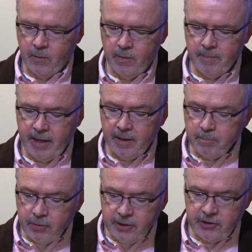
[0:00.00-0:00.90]
We may
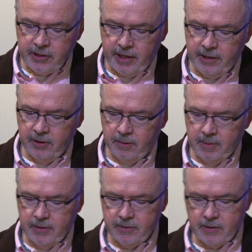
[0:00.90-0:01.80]
appreciate
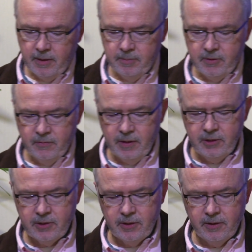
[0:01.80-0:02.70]
Hillman's
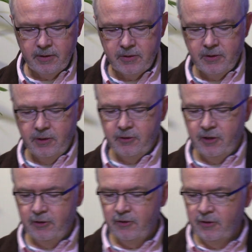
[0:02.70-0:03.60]
observation that search
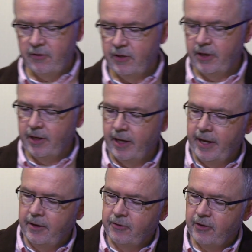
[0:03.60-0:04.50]
engines and
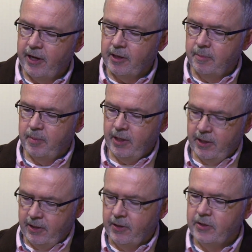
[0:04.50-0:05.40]
online
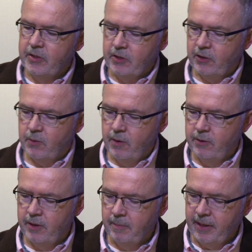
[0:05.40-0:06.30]
encyclopedias, to
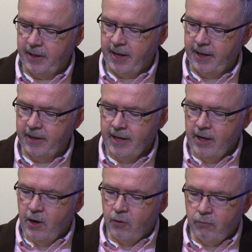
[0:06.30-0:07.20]
quote him again,
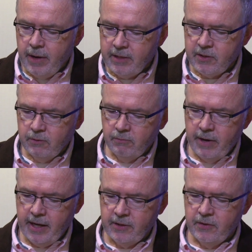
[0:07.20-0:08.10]

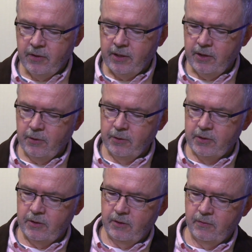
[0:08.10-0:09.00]
resurrect the
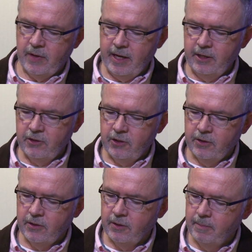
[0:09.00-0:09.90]
ghost of
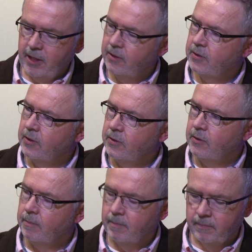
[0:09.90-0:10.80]
ancient
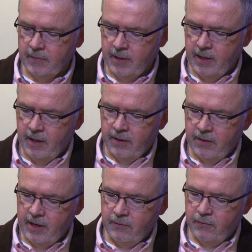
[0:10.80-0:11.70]
Hermeticism,
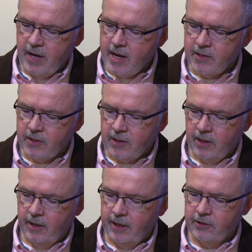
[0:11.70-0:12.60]
that vast
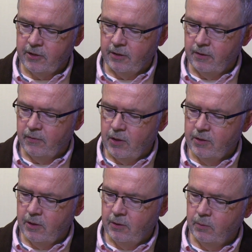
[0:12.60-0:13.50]
collection of
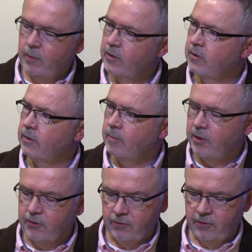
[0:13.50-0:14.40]
occult wisdom
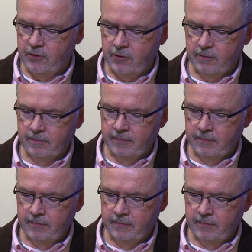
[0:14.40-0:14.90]
literature,